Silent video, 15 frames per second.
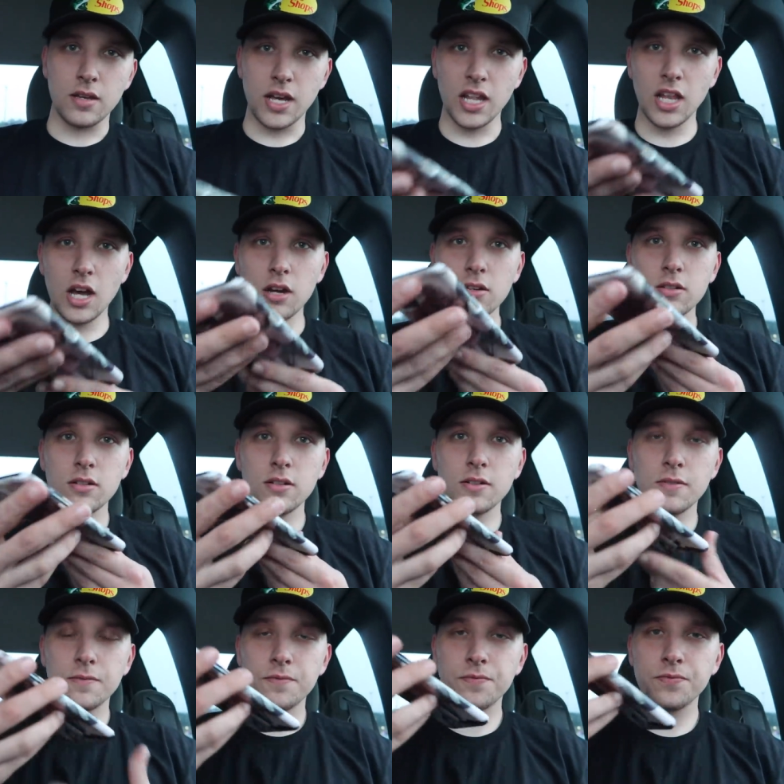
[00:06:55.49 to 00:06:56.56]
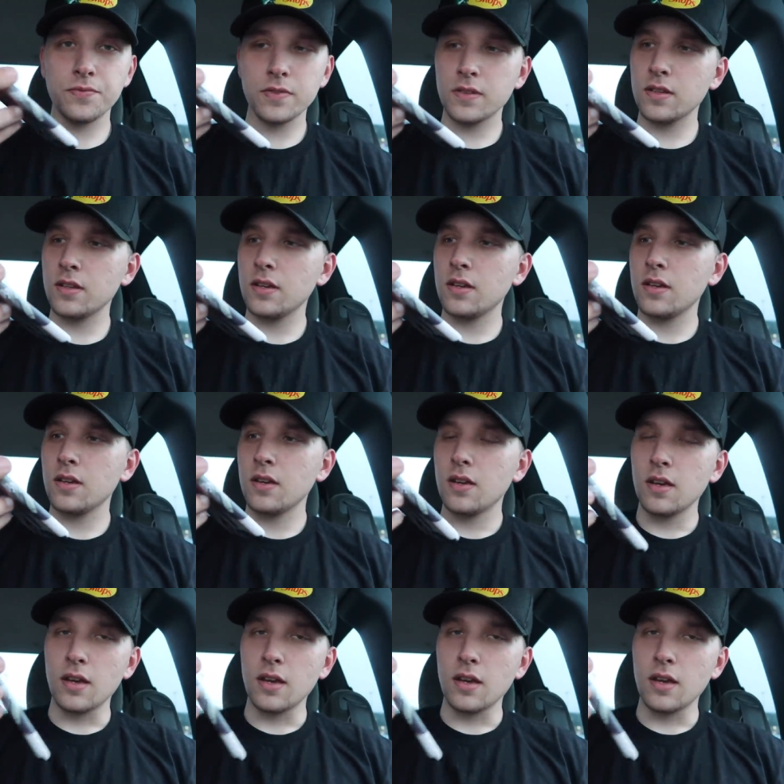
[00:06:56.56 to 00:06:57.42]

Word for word: Hello? Hey, what's up?